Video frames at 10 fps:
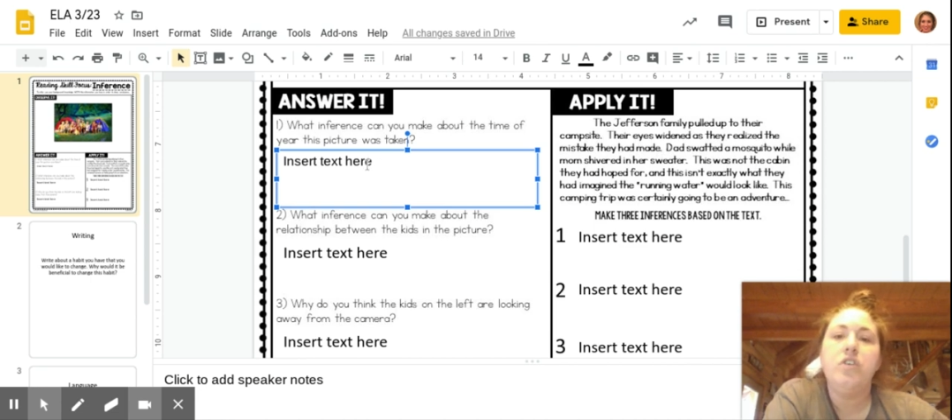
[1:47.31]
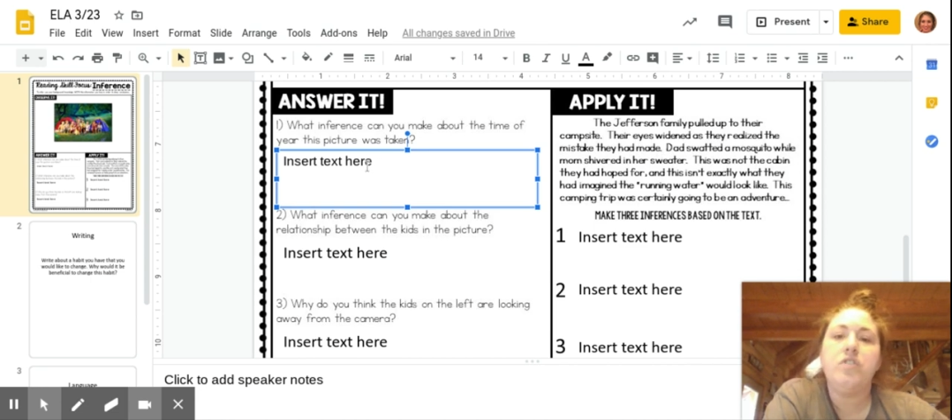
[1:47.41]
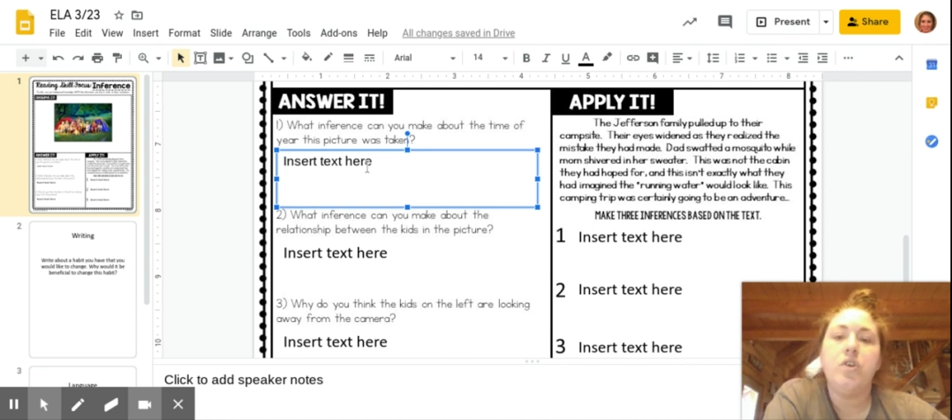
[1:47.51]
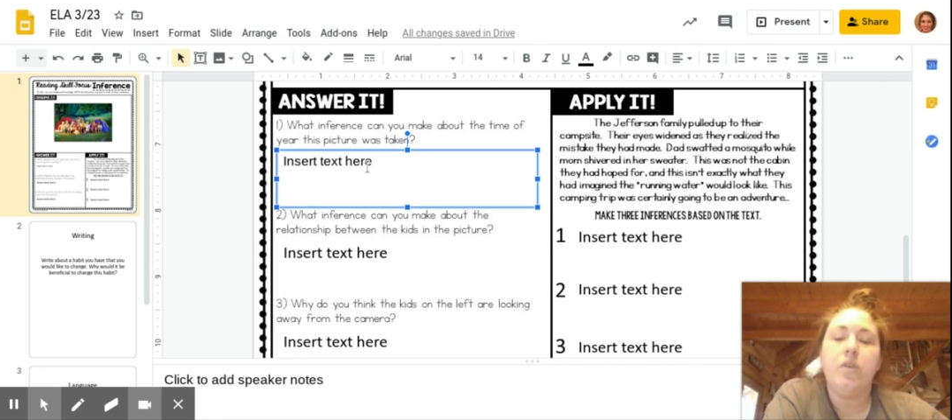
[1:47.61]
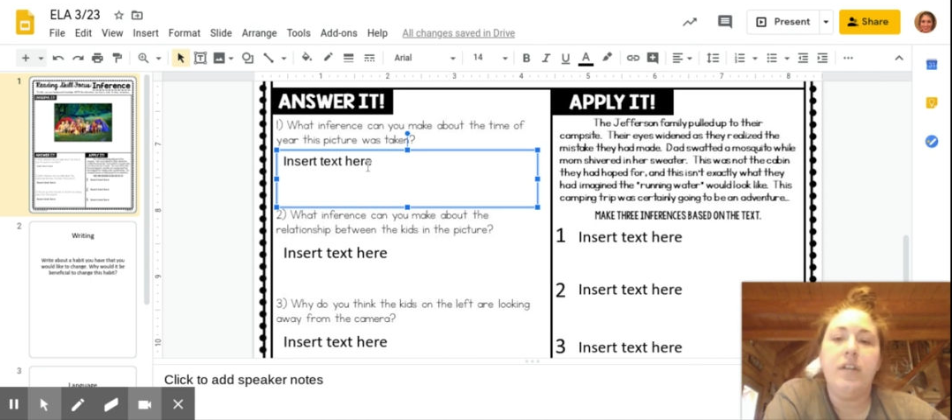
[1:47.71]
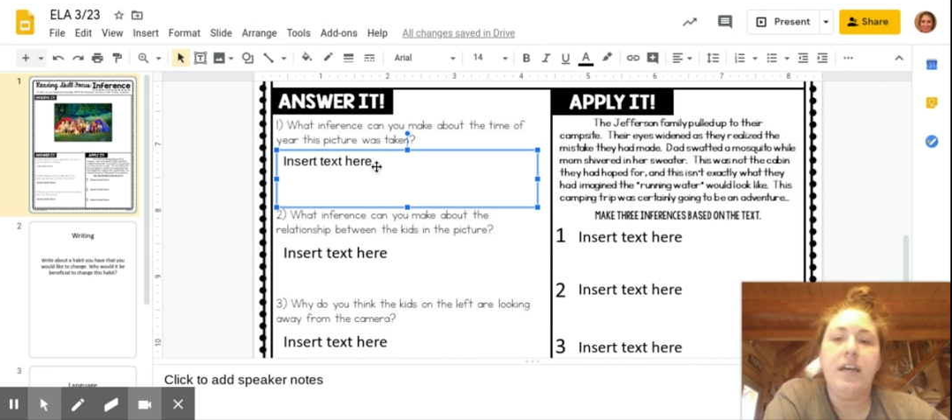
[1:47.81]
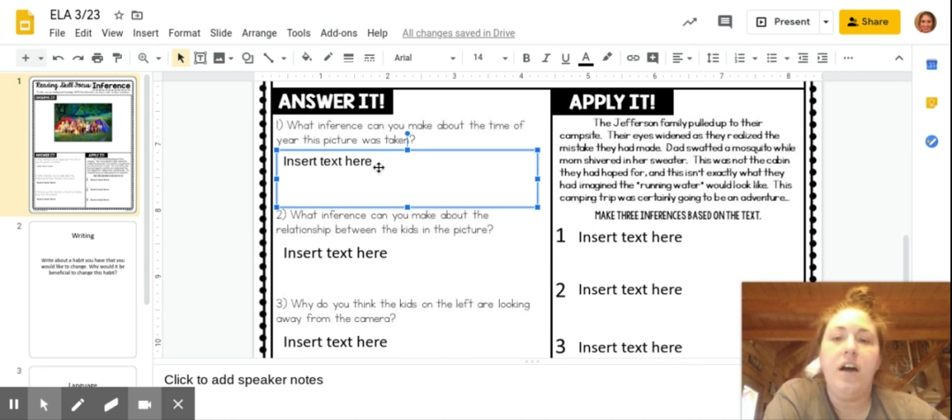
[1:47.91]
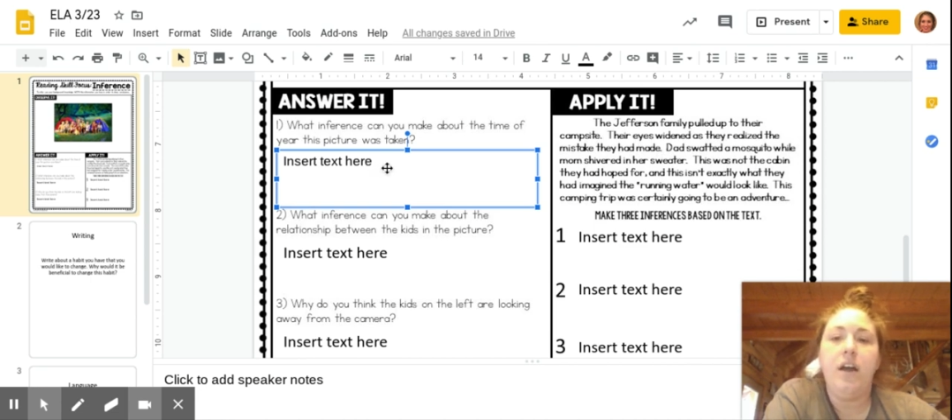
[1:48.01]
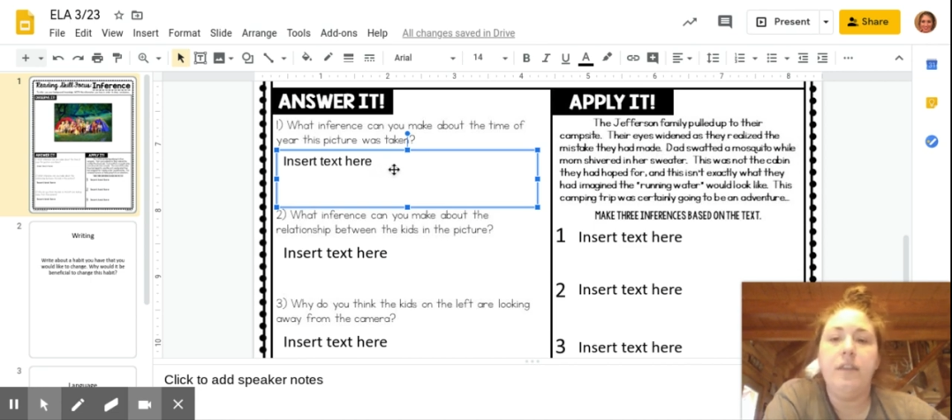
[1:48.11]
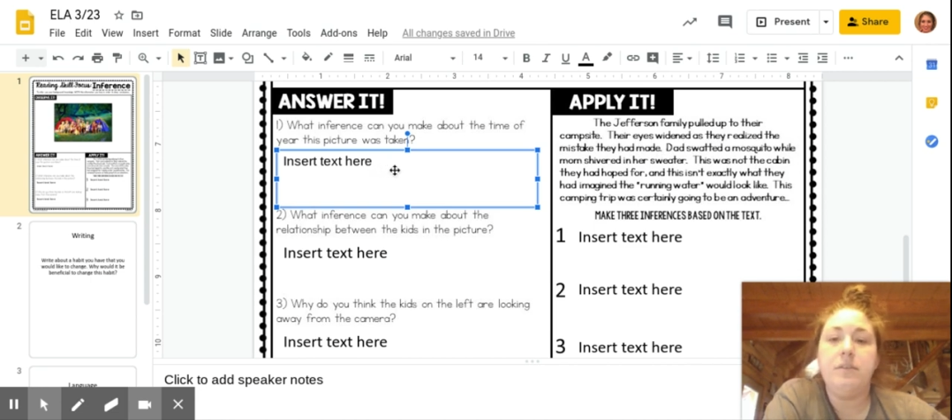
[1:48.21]
So you click
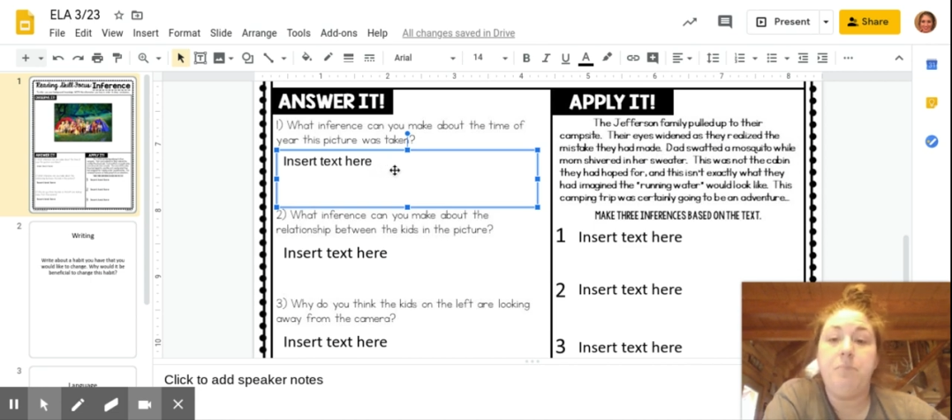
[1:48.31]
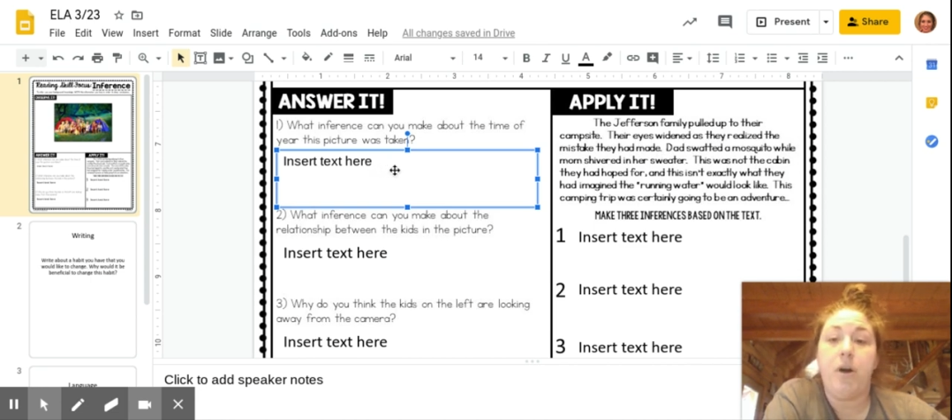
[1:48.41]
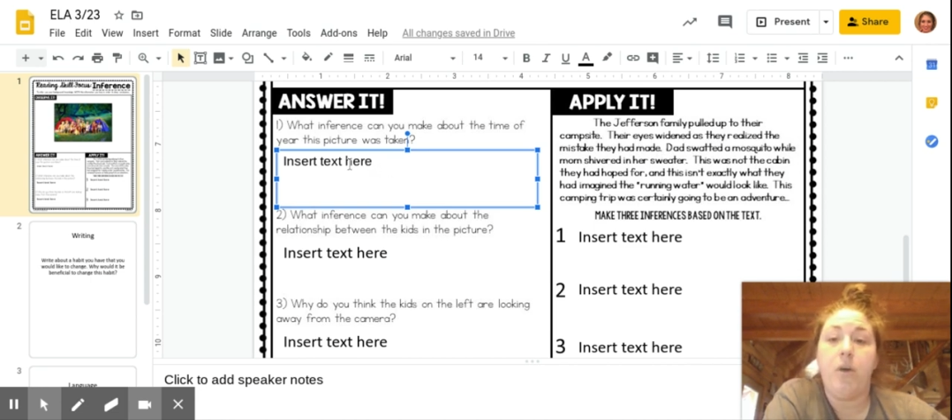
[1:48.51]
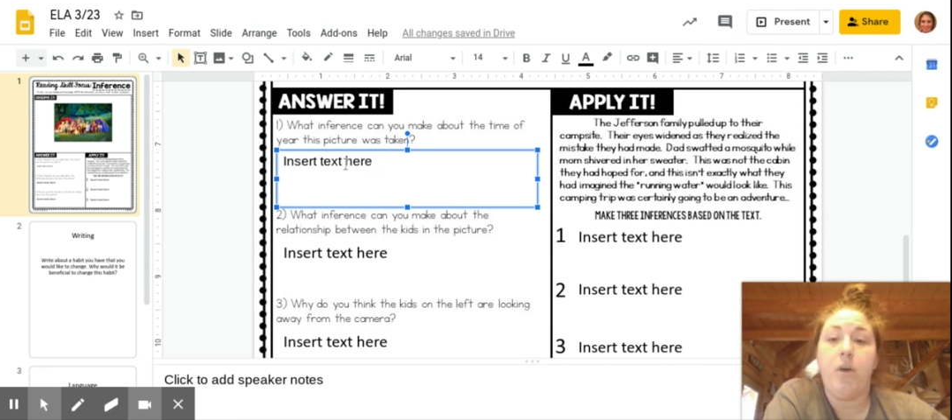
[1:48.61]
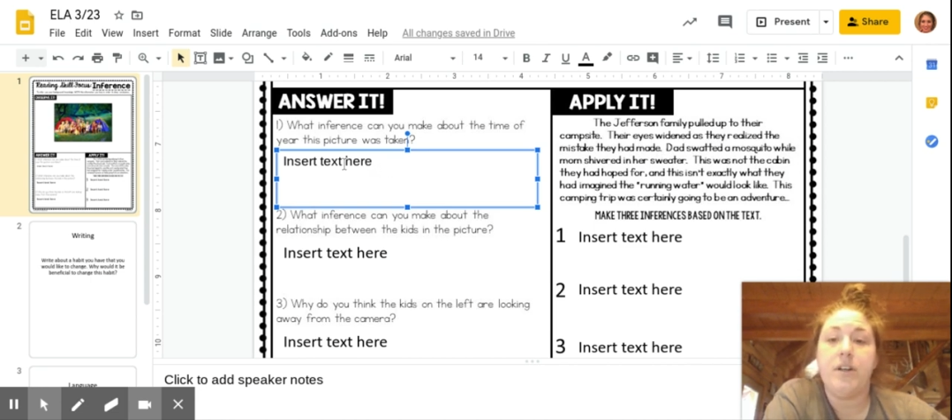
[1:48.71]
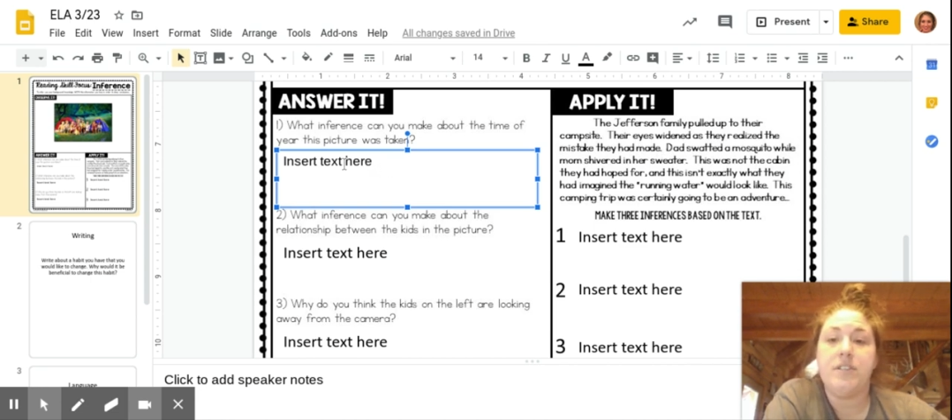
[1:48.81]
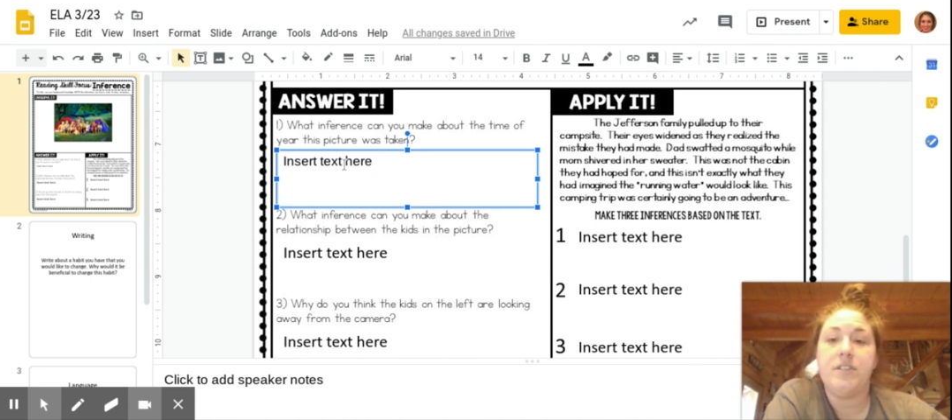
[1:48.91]
on the part where it